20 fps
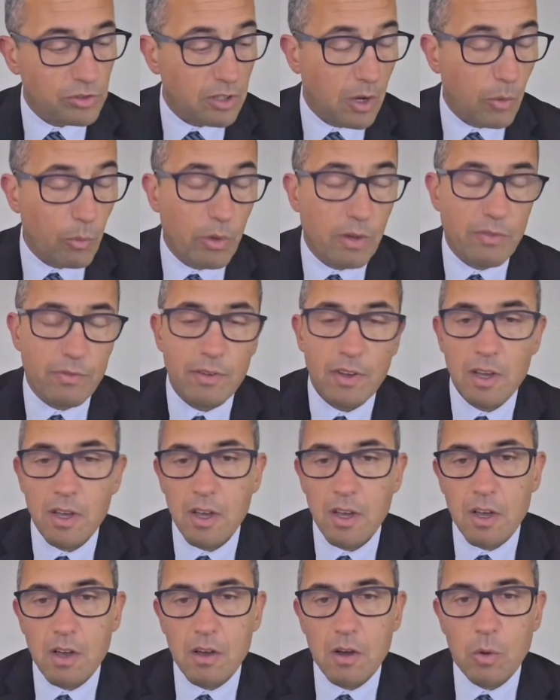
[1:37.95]
So
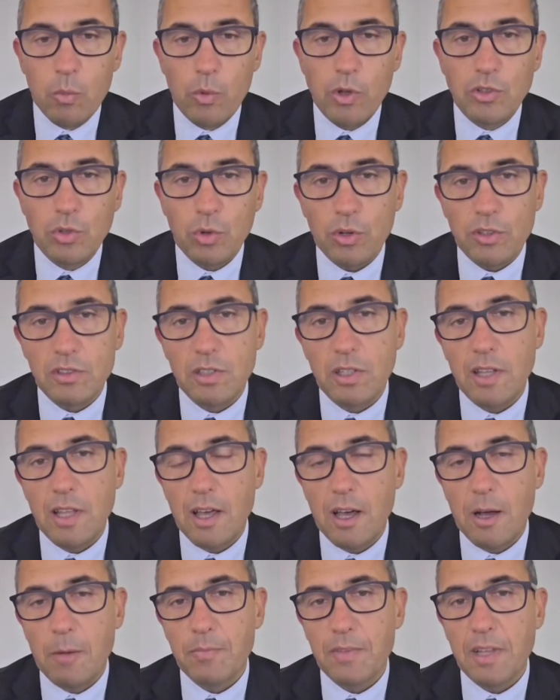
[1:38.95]
we took to
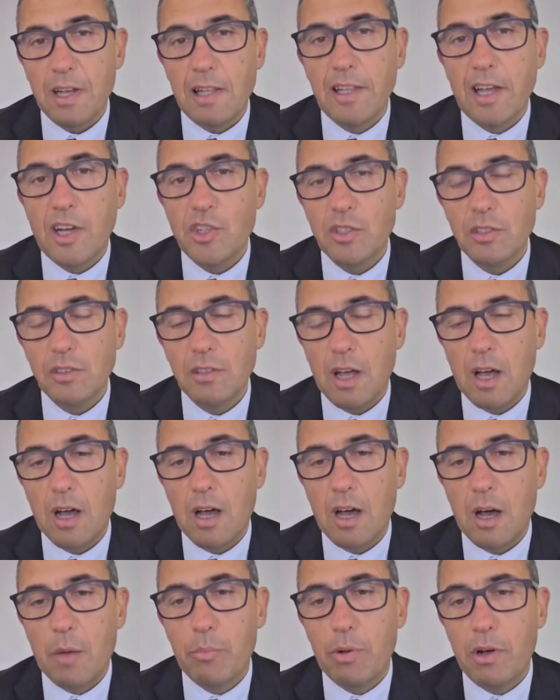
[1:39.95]
the election
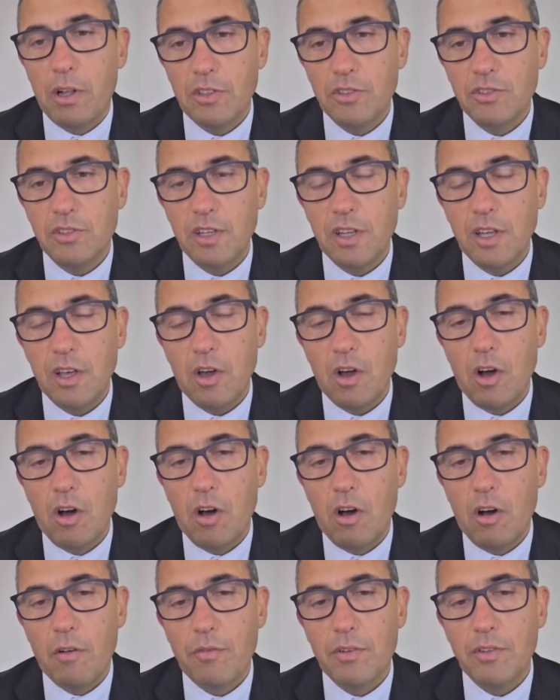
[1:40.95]
a policy
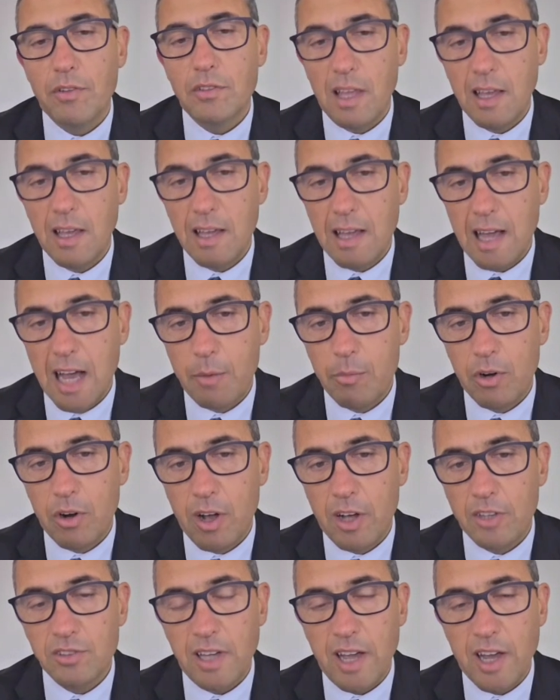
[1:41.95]
of
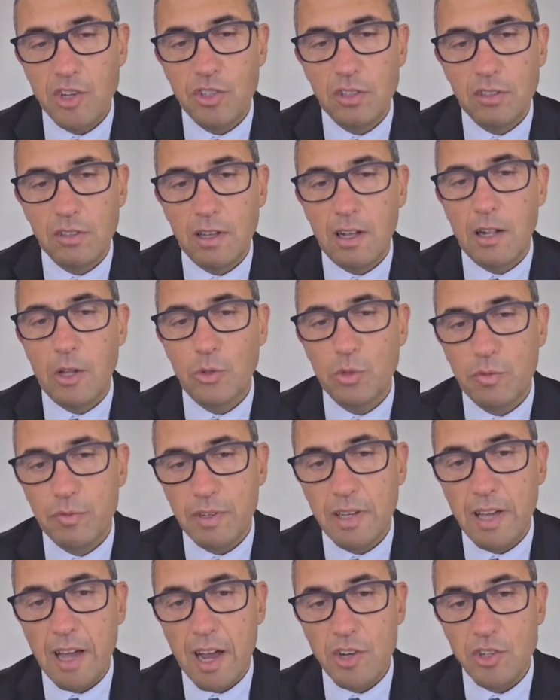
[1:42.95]
decarbonisation,
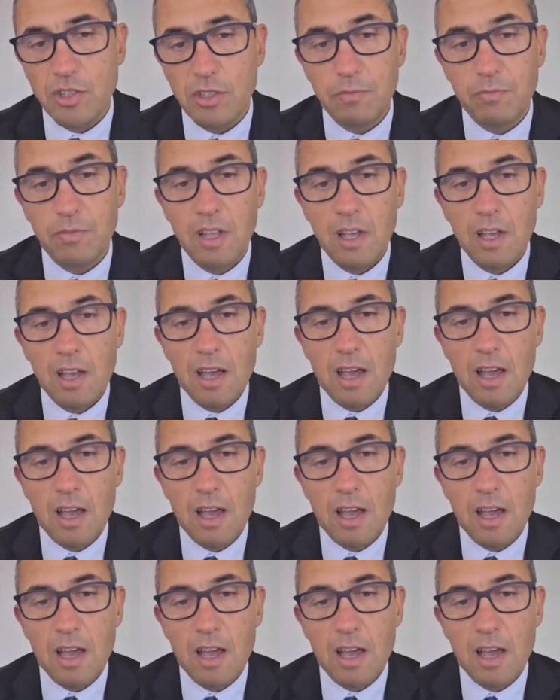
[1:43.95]
electrification,